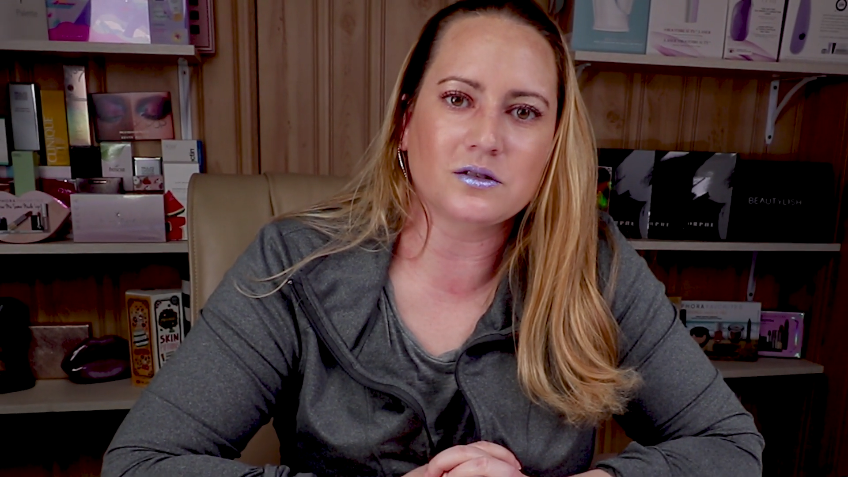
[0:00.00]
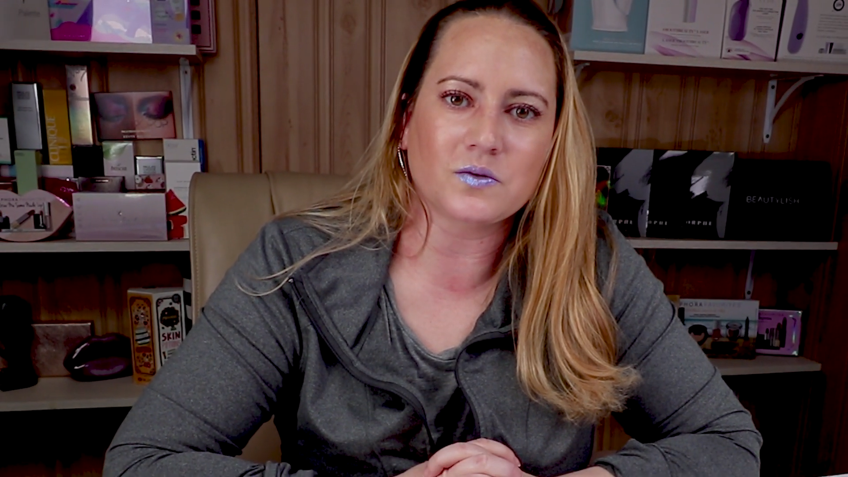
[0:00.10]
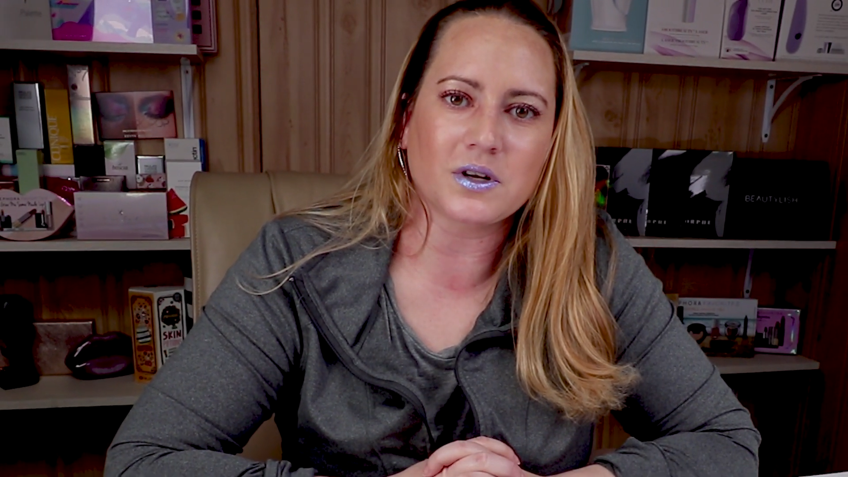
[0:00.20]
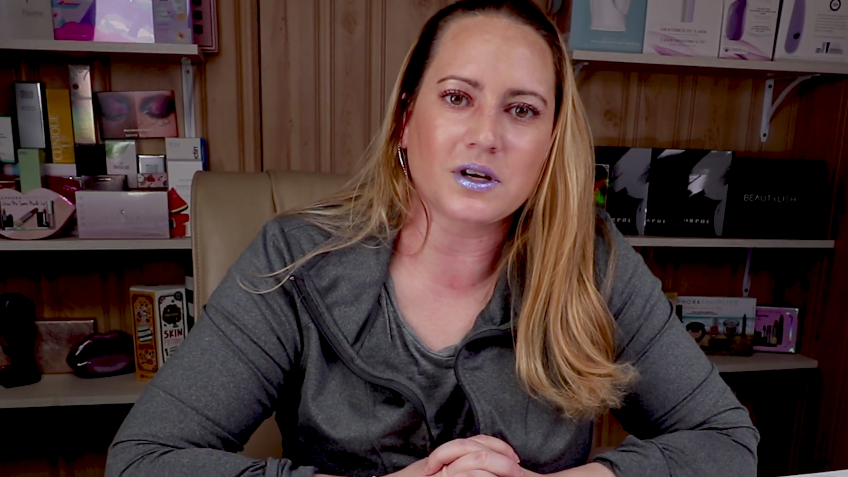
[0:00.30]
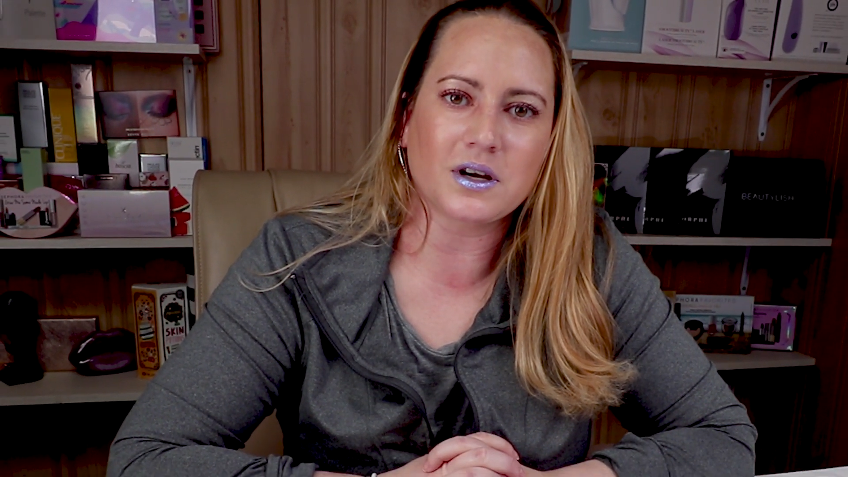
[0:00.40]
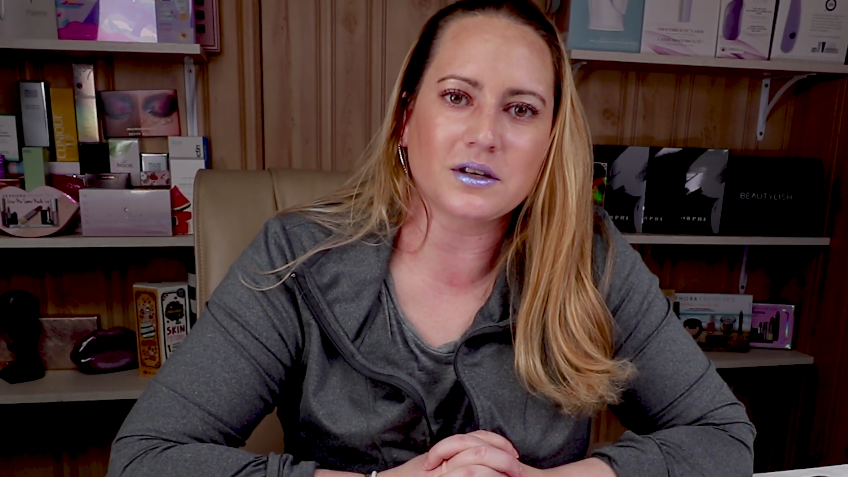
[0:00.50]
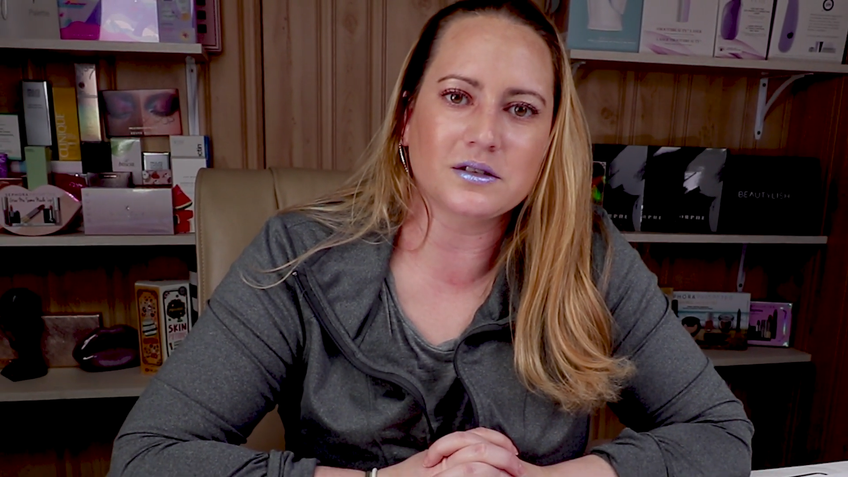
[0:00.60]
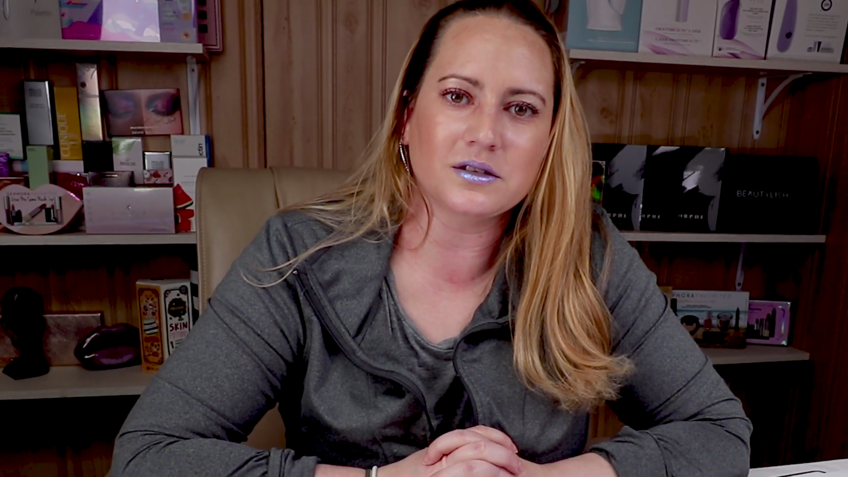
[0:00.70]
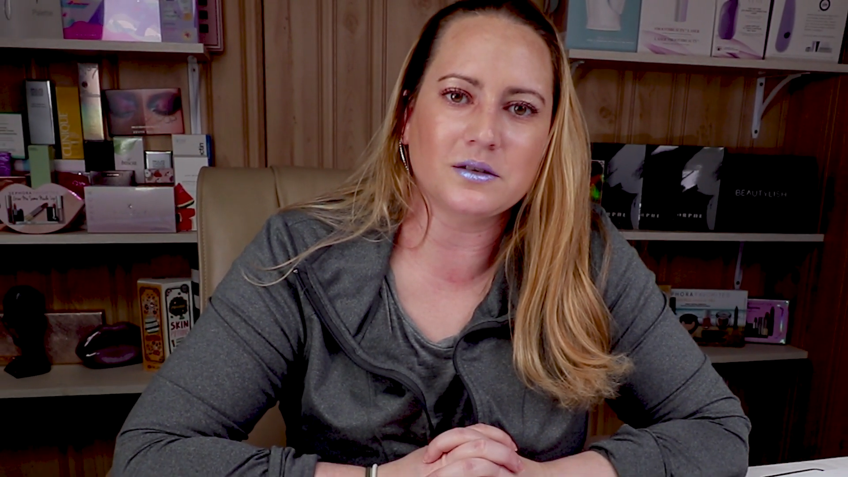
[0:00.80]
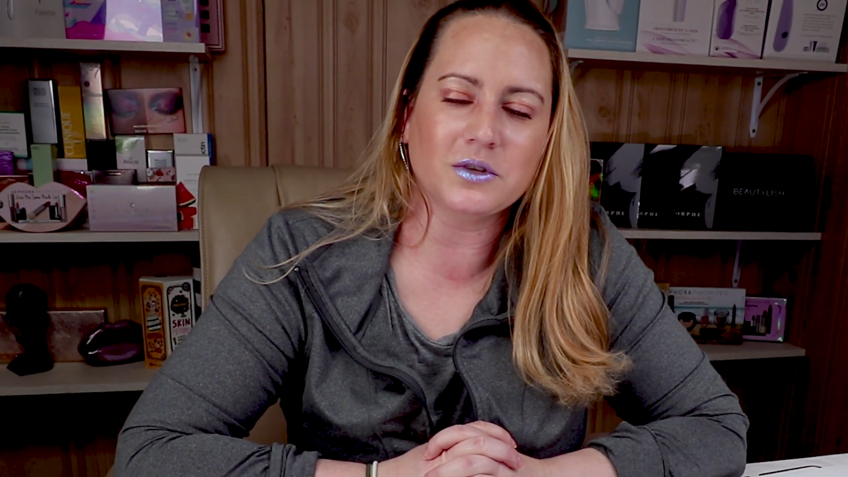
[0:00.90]
is what I
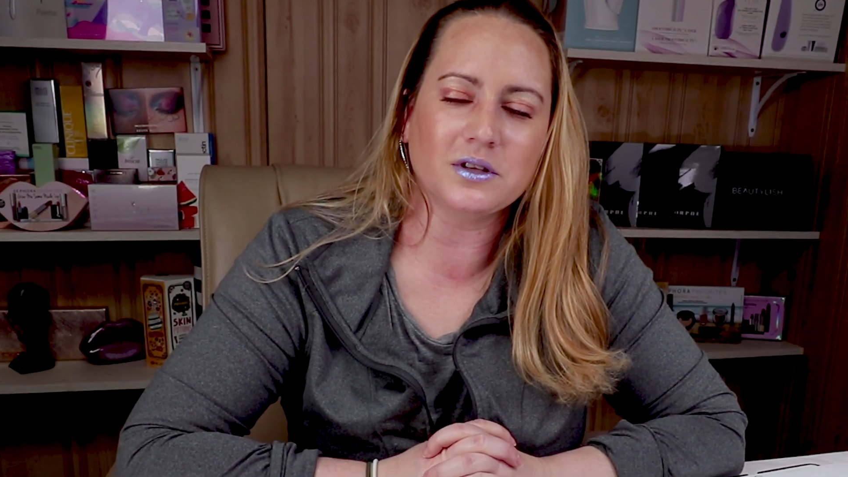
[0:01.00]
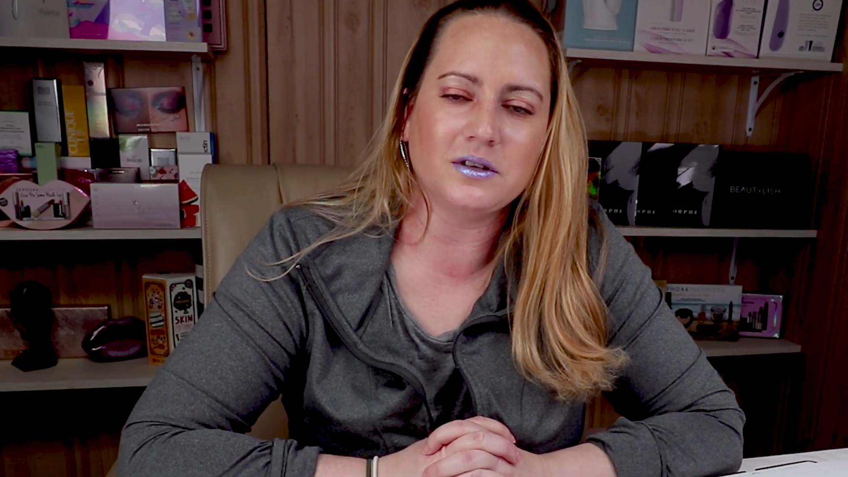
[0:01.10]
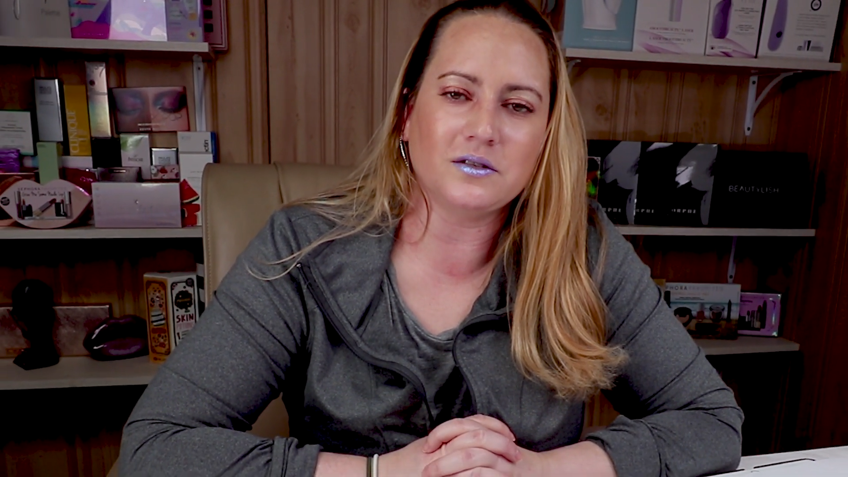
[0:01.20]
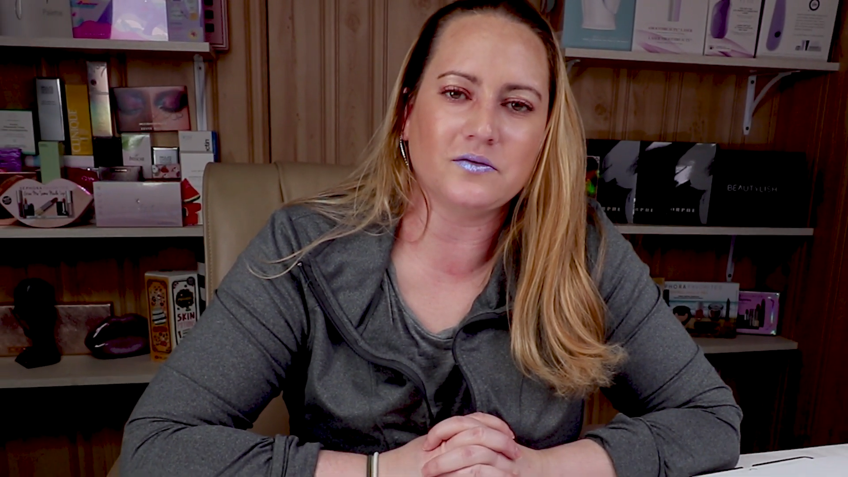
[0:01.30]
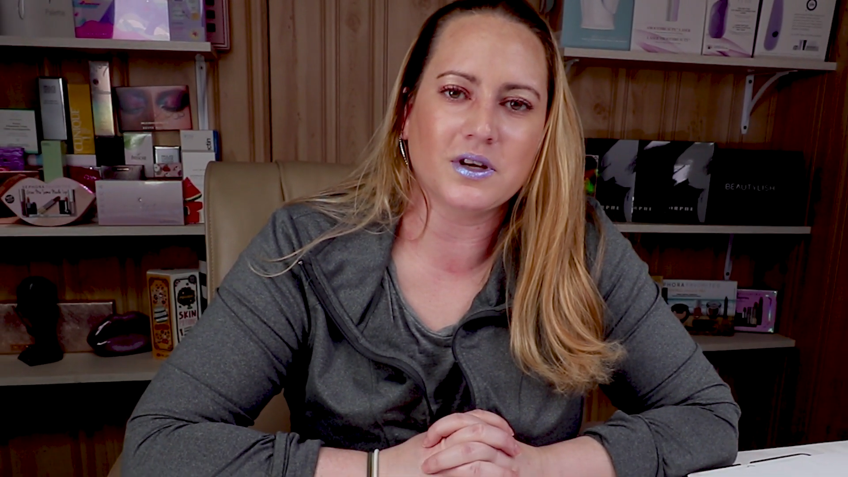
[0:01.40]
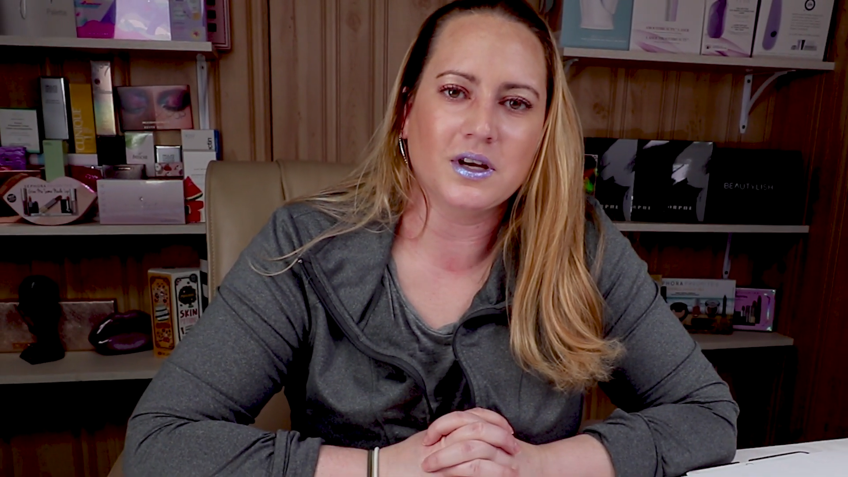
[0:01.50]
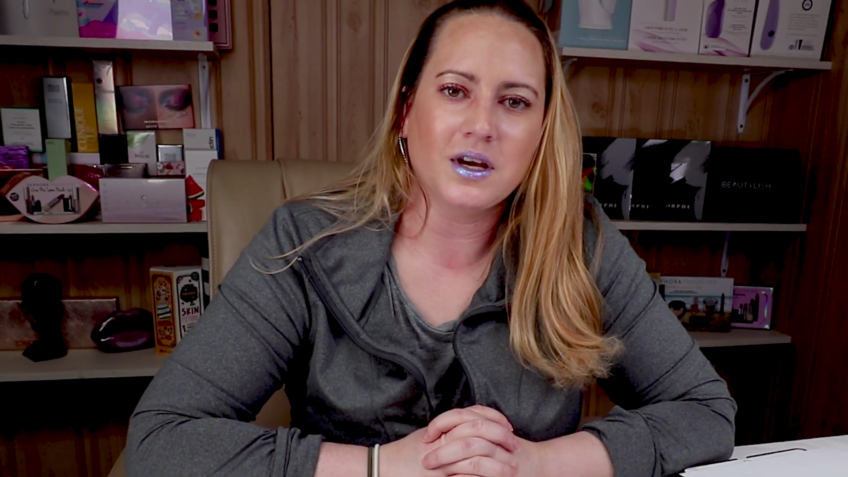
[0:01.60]
honestly believe.